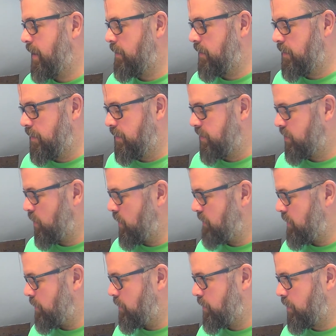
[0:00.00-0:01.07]
So if
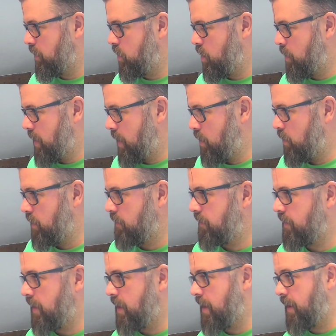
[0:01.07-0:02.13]
I come out of
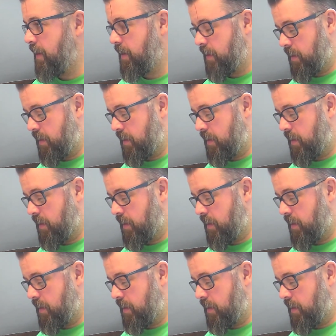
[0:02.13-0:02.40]
there,